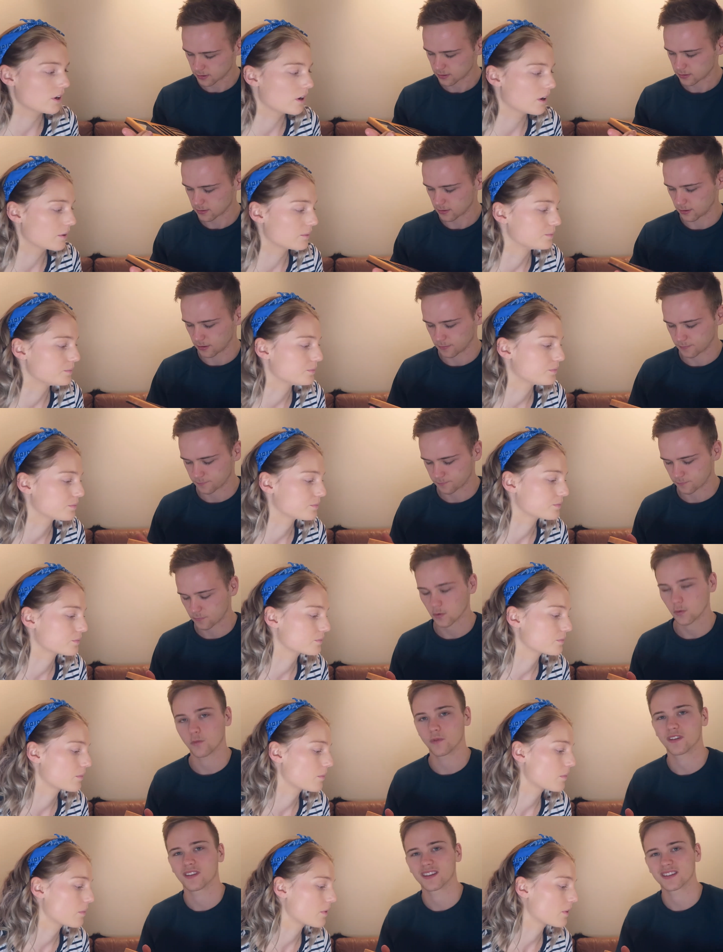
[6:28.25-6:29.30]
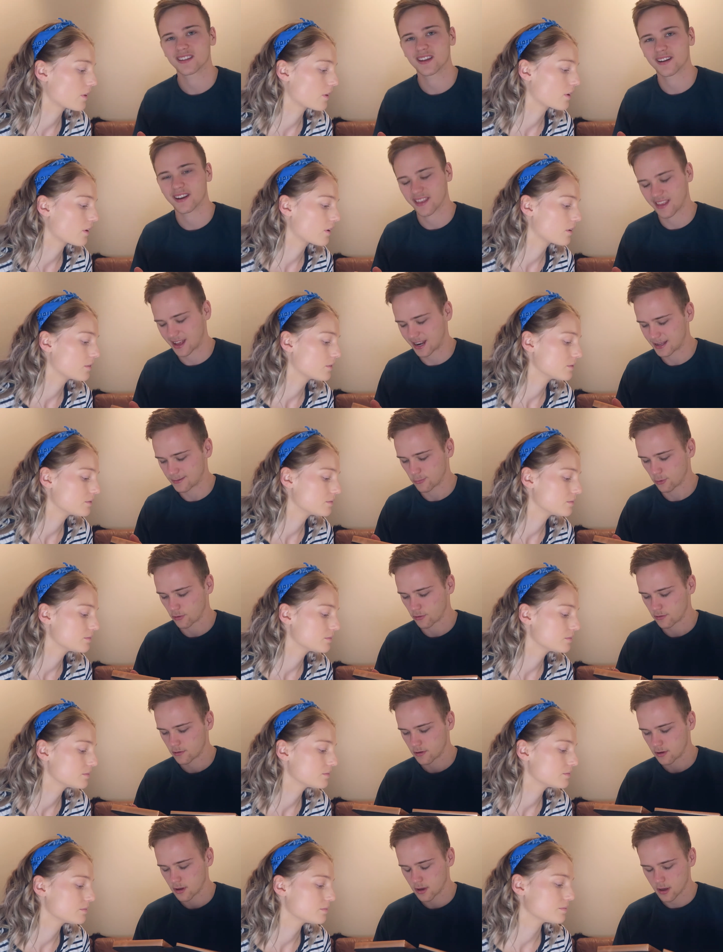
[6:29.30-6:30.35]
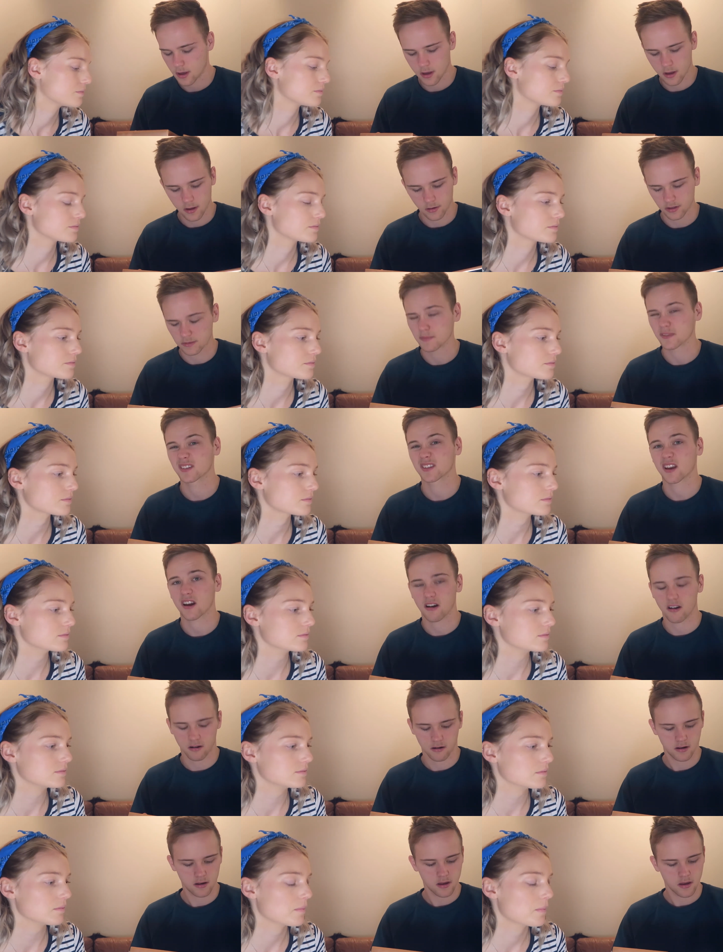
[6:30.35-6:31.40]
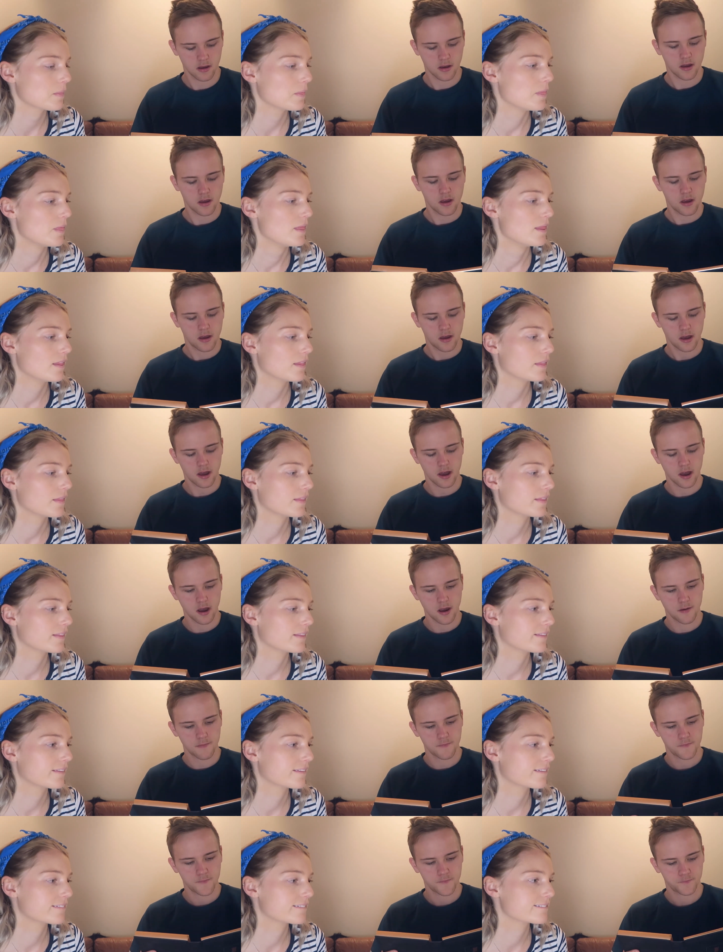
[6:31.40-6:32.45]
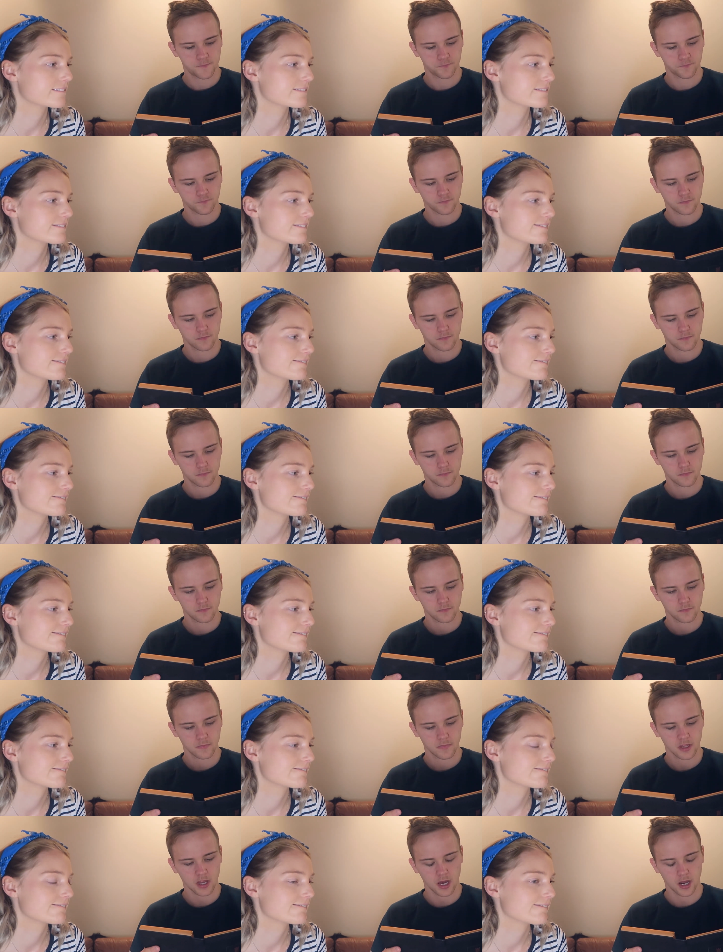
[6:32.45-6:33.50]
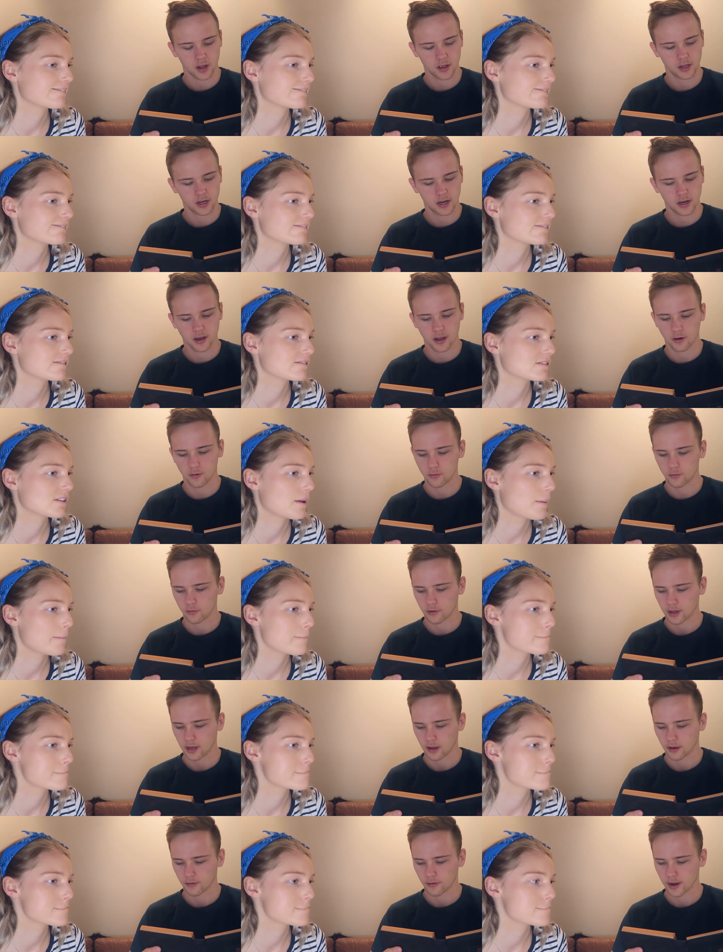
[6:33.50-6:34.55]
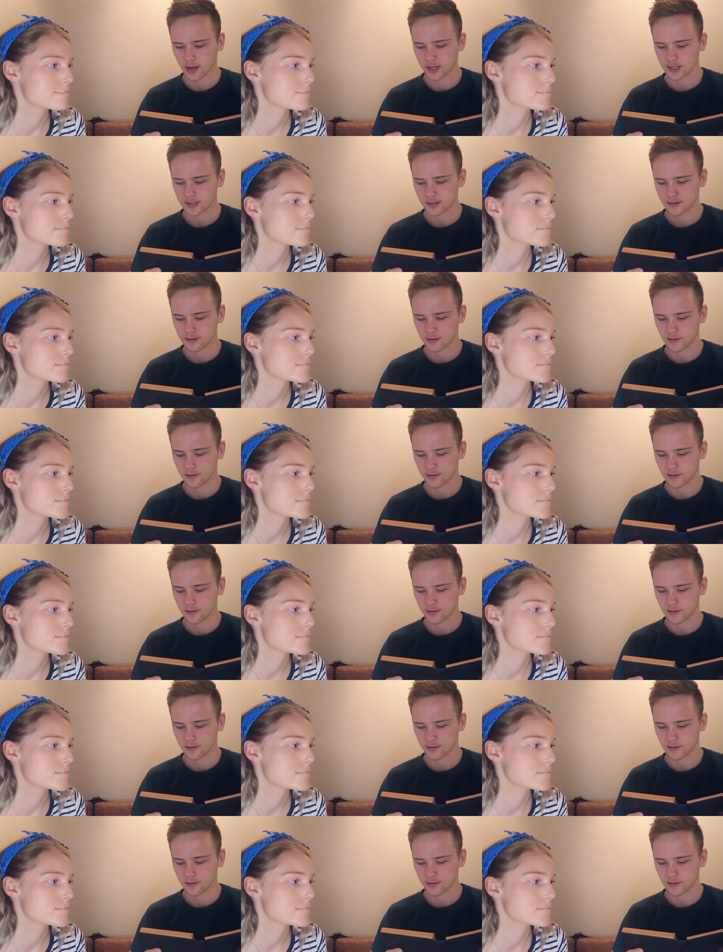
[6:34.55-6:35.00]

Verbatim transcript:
Speaker 1: yeah. So, wait, there's none of that anymore. There's mascara. Um, I know you do like, oh, hello Rags,